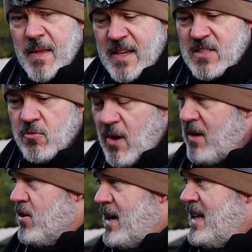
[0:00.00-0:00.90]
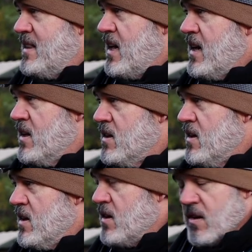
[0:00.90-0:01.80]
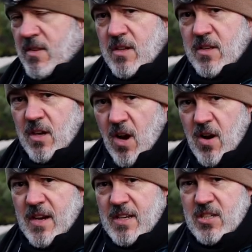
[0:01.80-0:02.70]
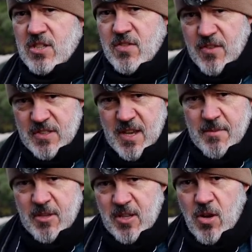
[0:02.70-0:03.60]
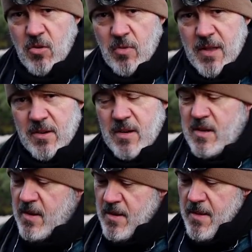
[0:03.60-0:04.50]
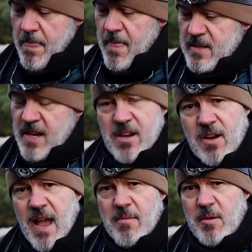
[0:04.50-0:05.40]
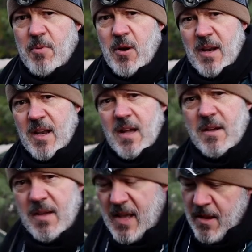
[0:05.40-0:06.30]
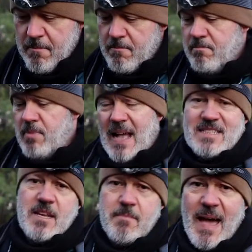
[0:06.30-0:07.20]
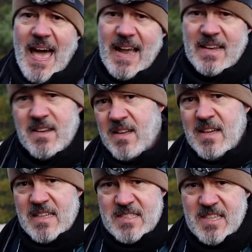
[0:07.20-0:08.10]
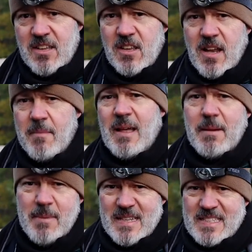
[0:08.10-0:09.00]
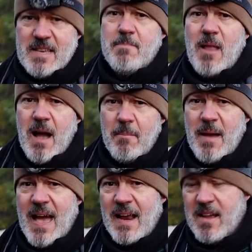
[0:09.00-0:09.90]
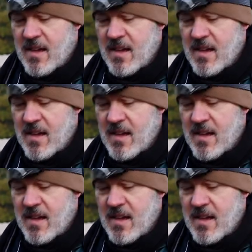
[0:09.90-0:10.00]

is while you're in the current conditions, for example, in the cold weather, take your camera and put it in a plastic bag and seal it up like a big Ziploc bag.